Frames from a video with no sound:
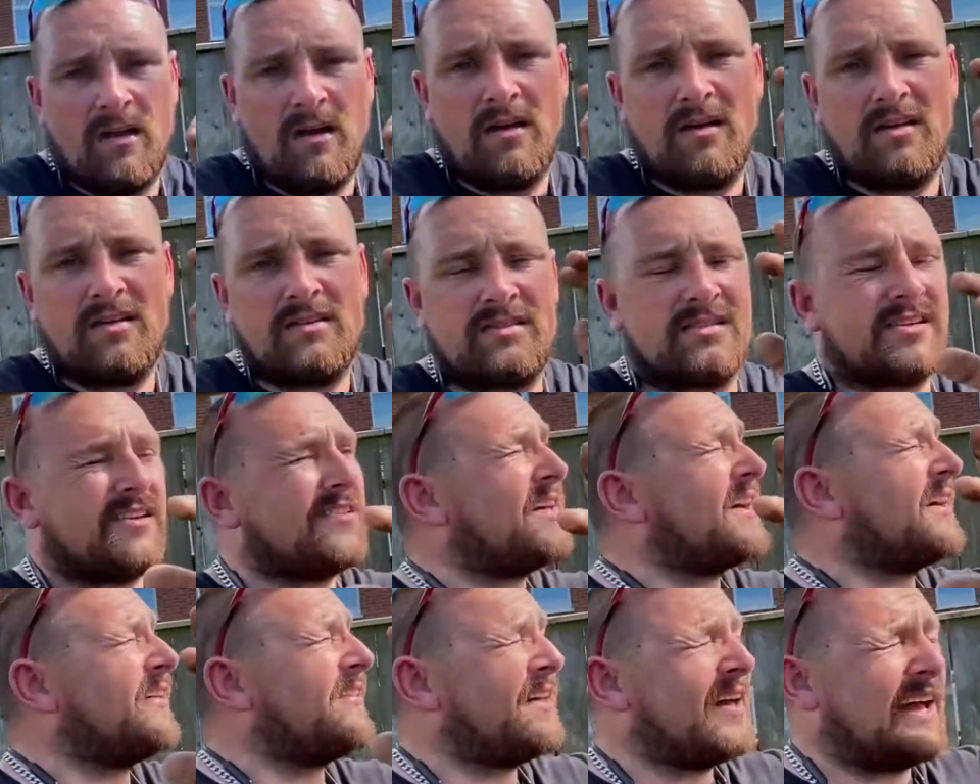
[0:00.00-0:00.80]
So
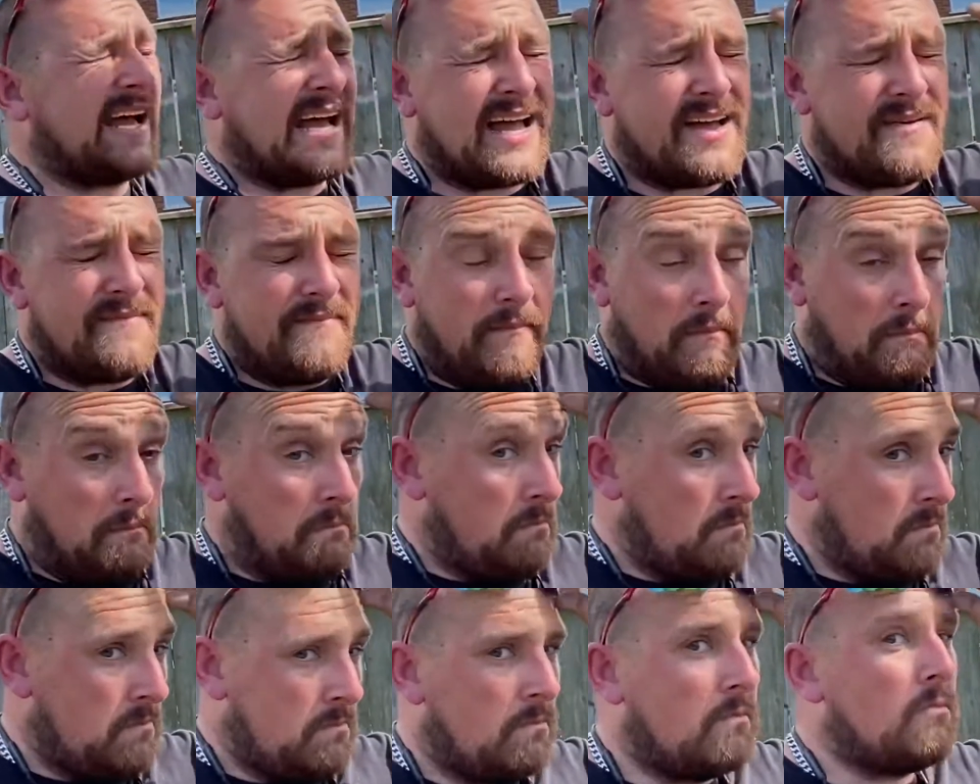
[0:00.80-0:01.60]
that there,
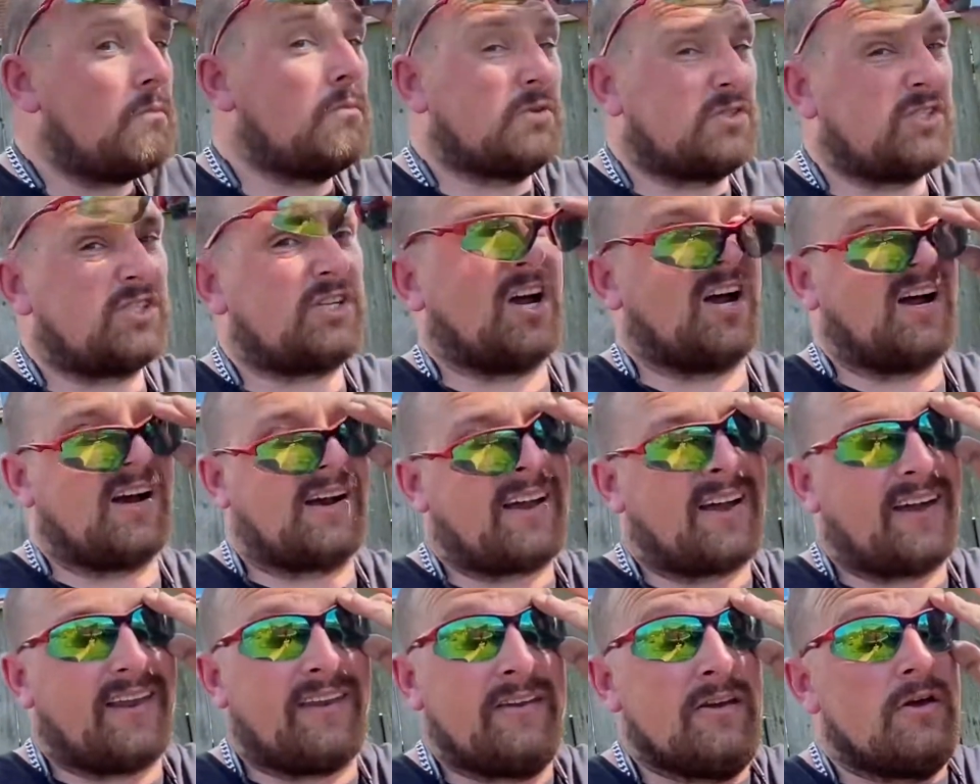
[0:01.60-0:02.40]
start
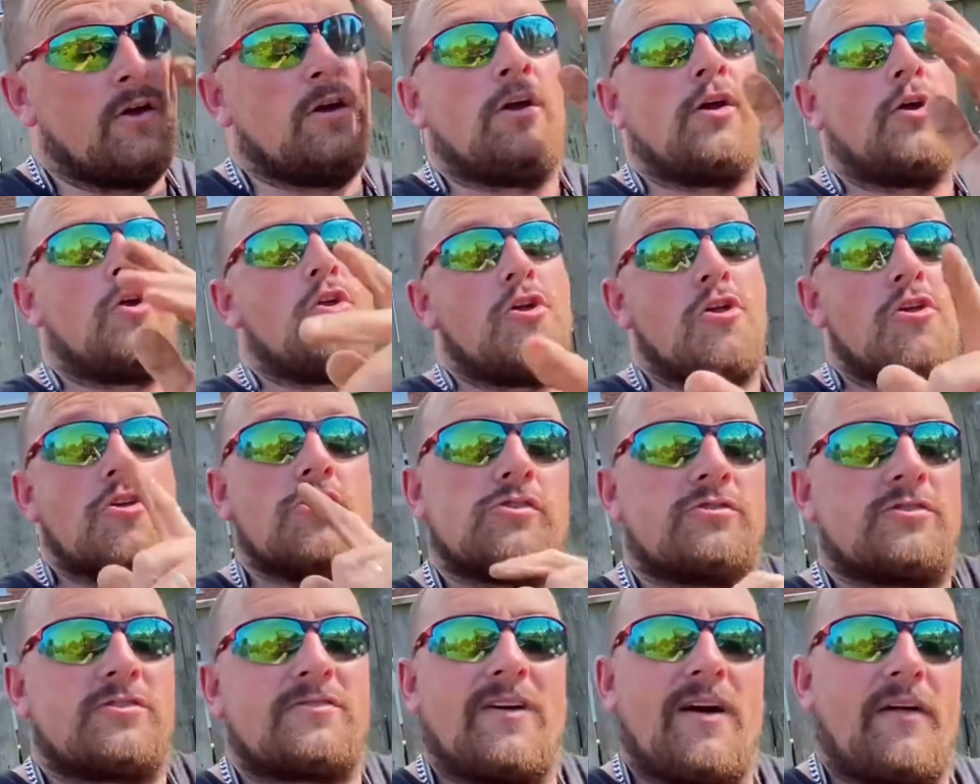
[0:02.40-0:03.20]
again.
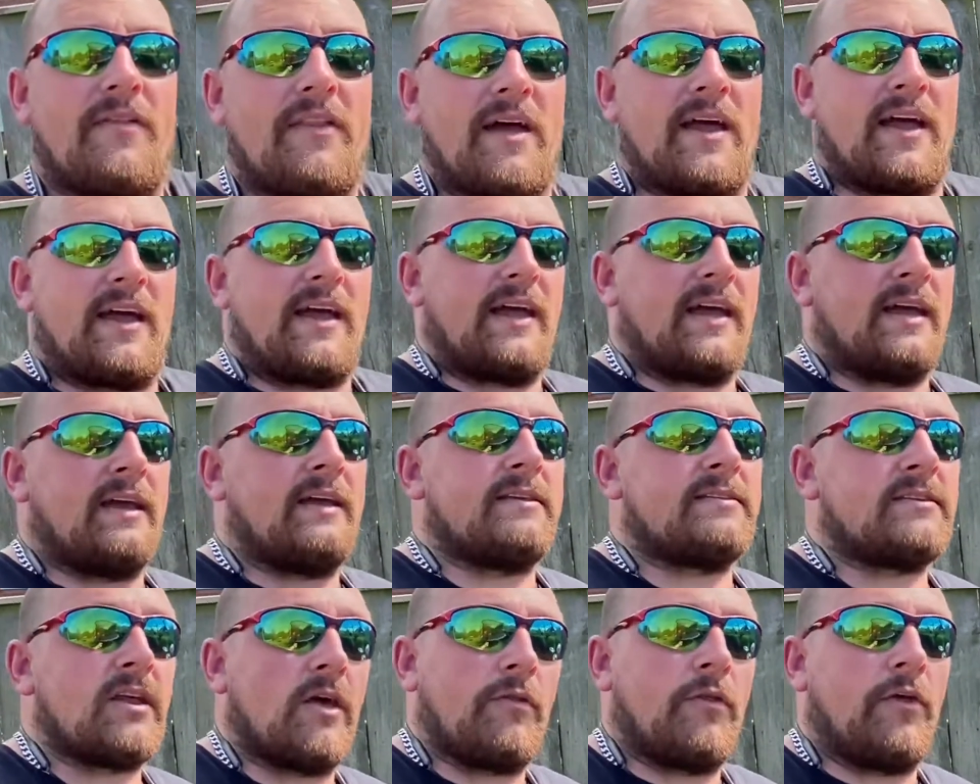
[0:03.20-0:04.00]
So that there
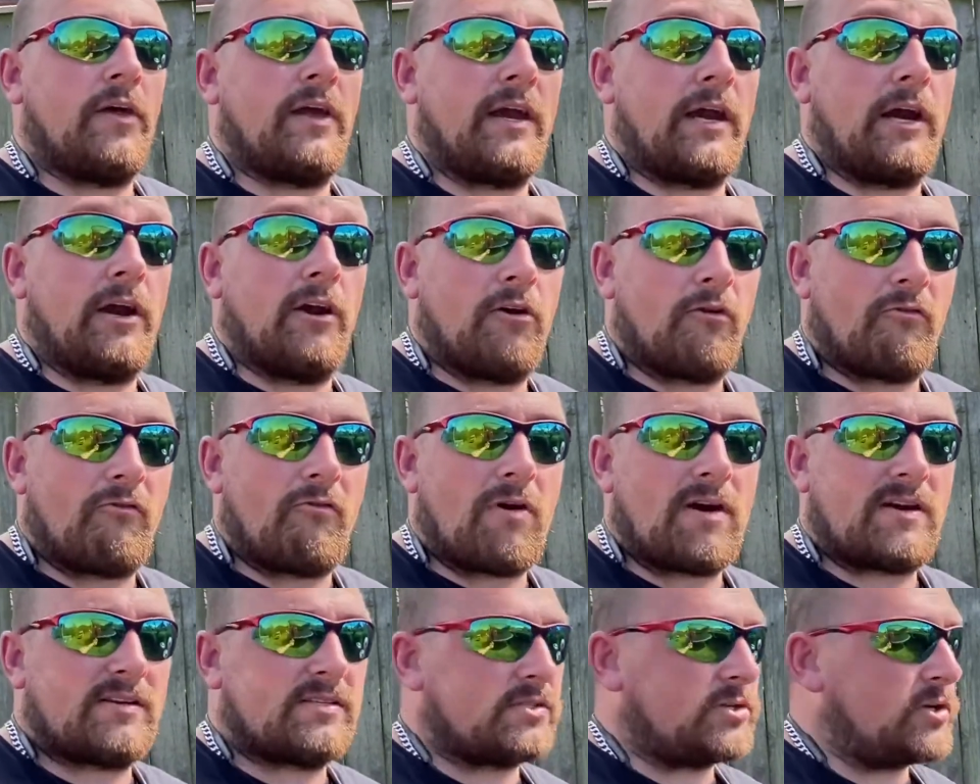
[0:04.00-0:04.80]
is the
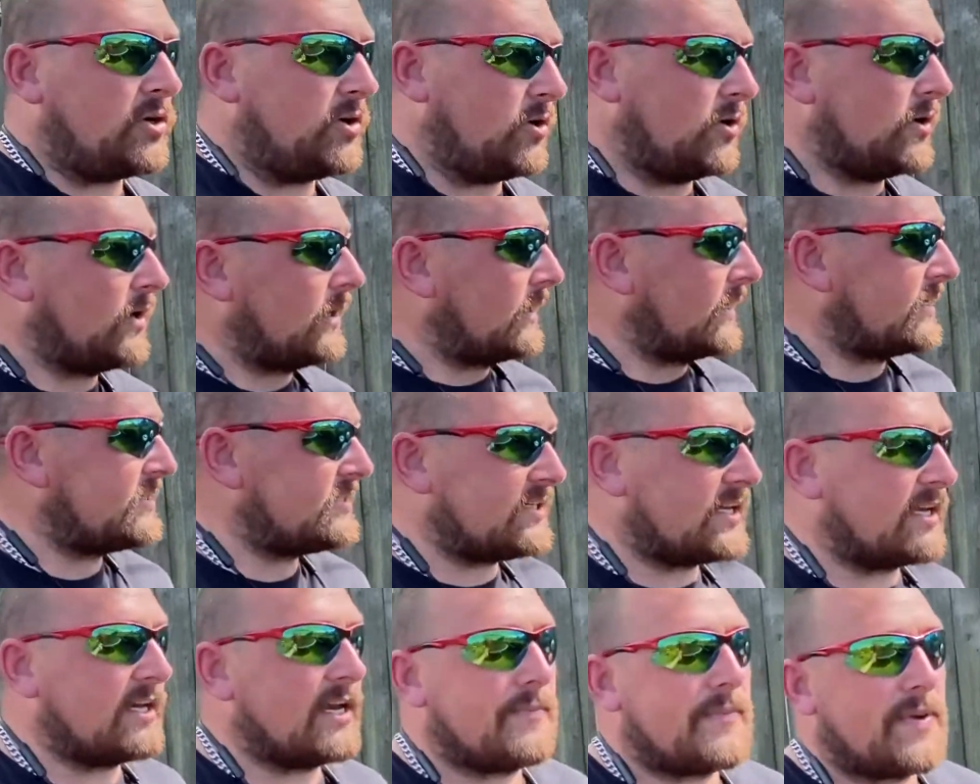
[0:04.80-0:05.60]
grass cut, and as you
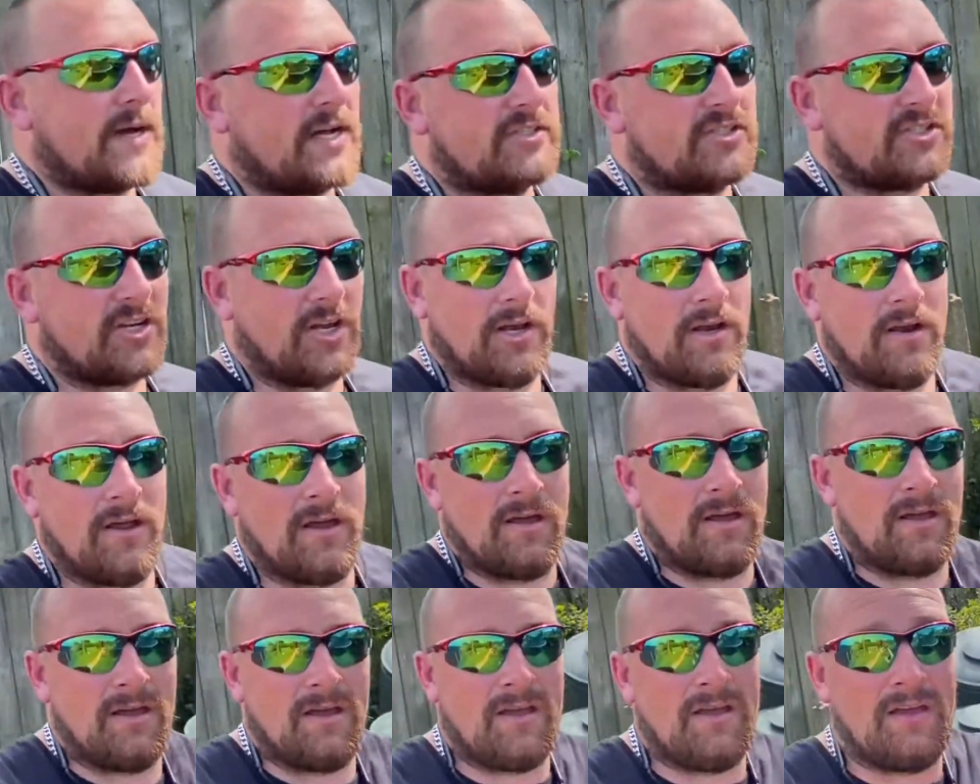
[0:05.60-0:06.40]
can imagine,
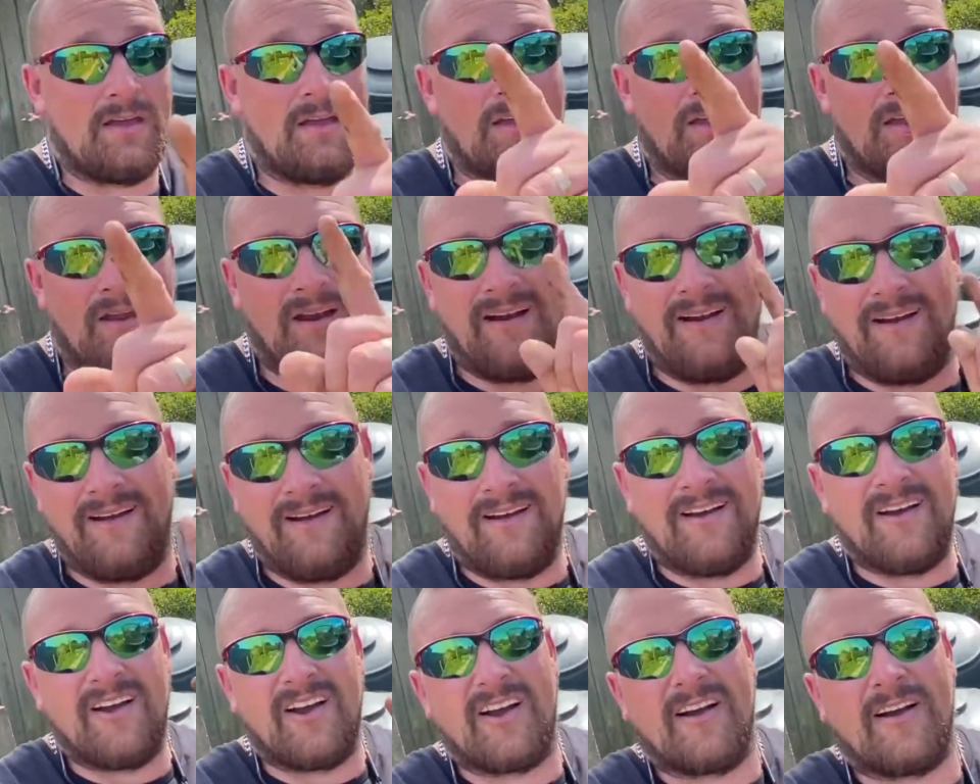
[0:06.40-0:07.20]

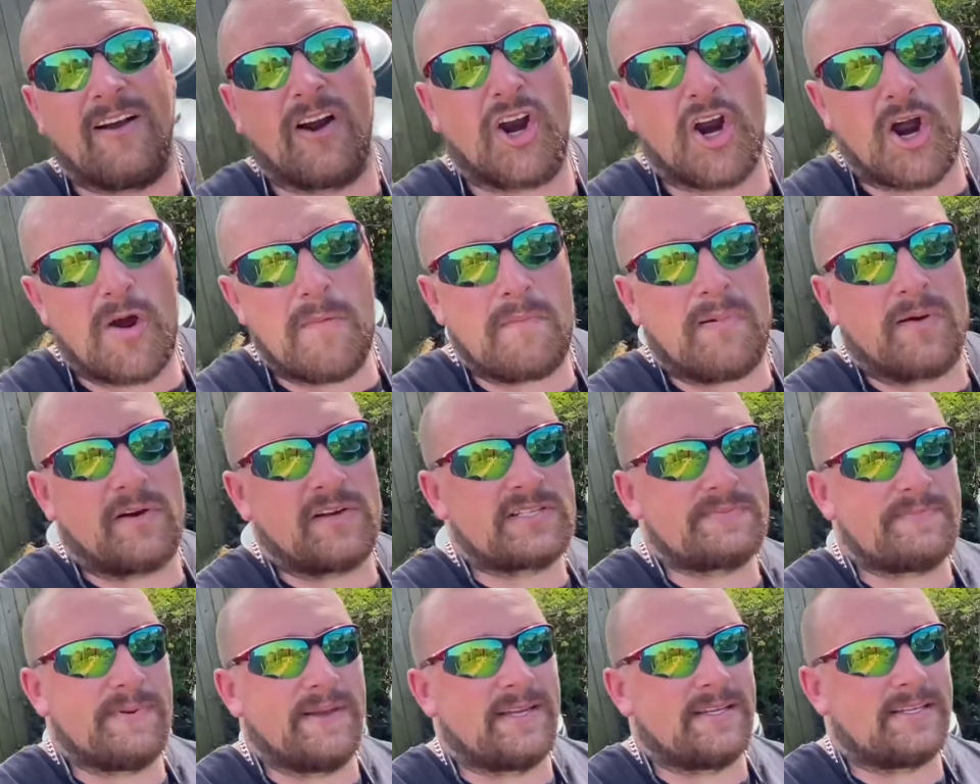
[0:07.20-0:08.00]
compost
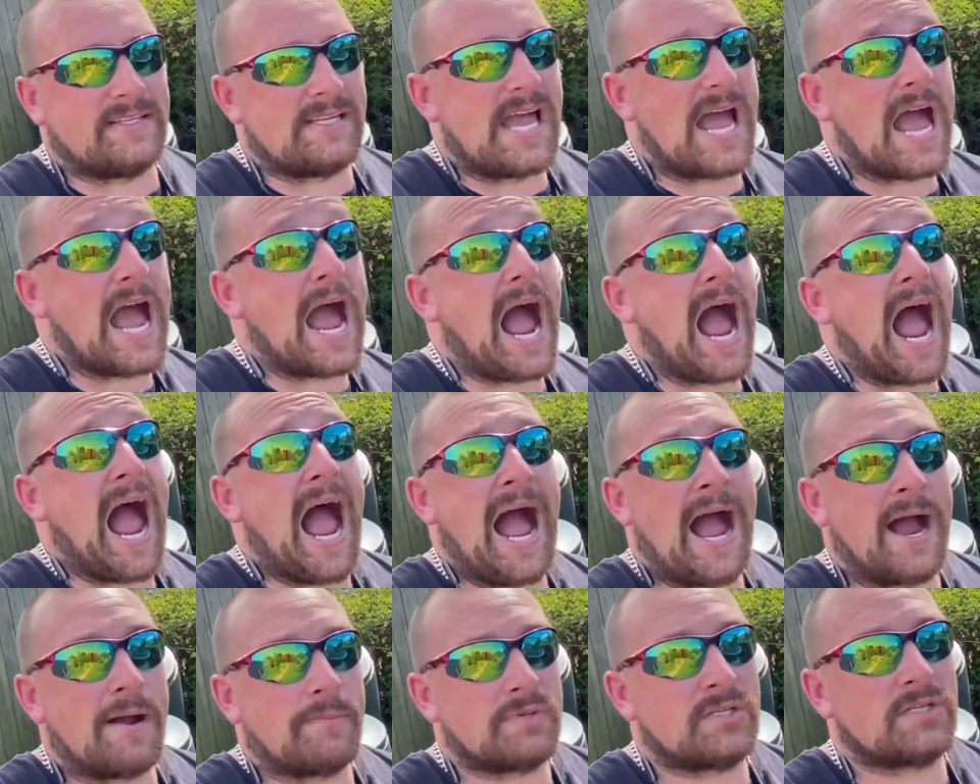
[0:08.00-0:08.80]
bins,
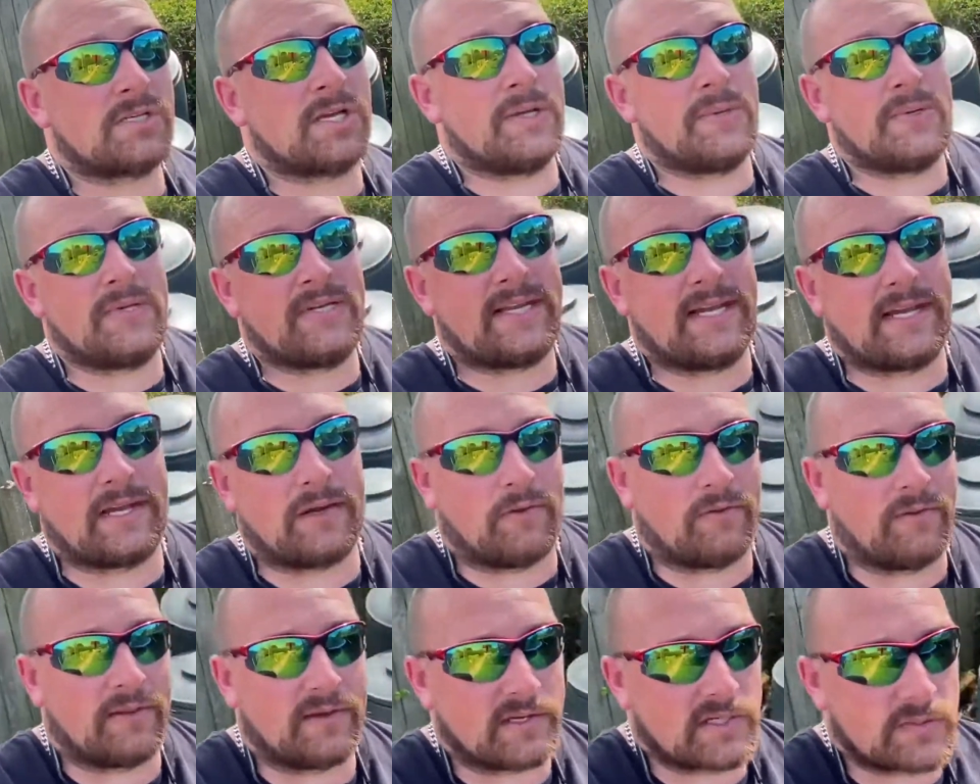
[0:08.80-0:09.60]
absolute deal
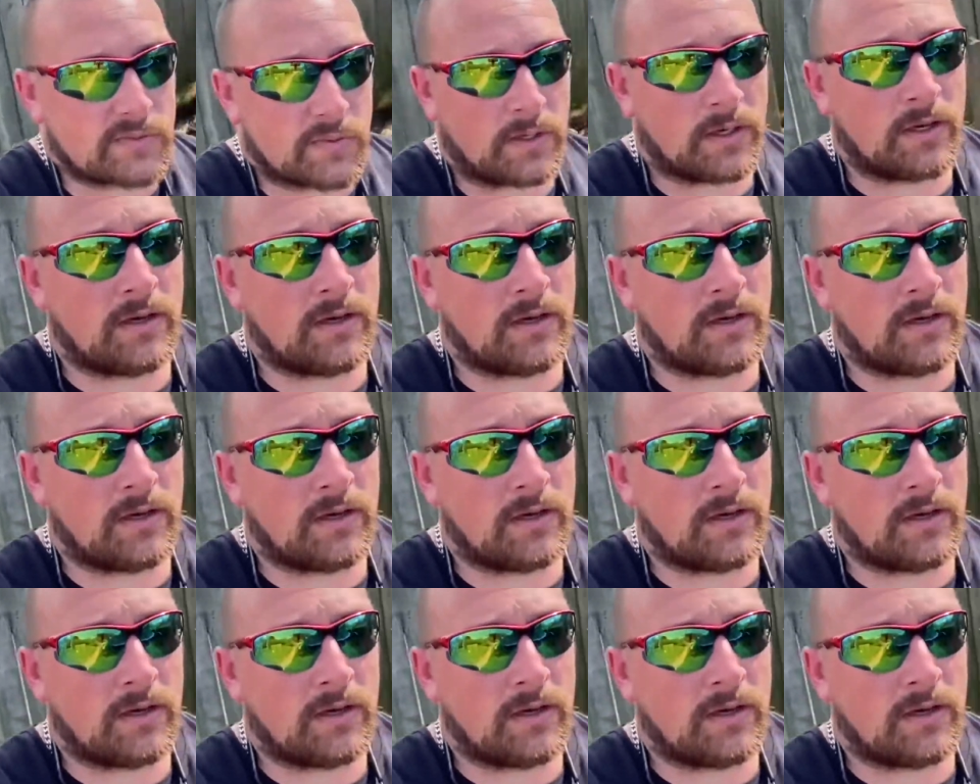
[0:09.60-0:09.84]
these were.